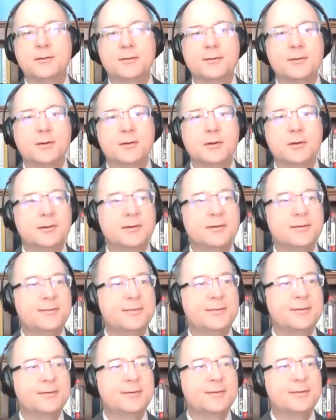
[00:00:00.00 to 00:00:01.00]
It's good to
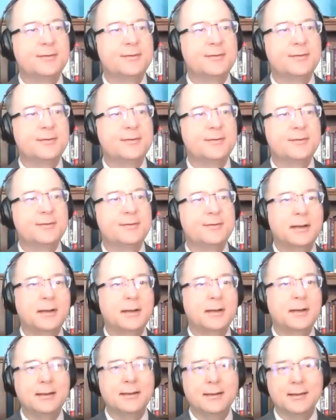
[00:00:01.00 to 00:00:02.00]
see
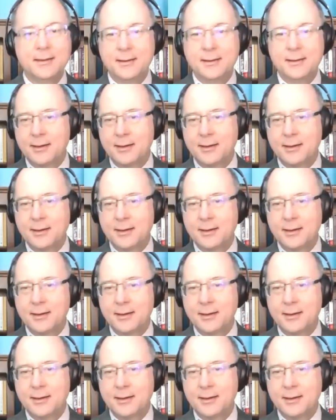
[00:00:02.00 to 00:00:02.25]
everybody.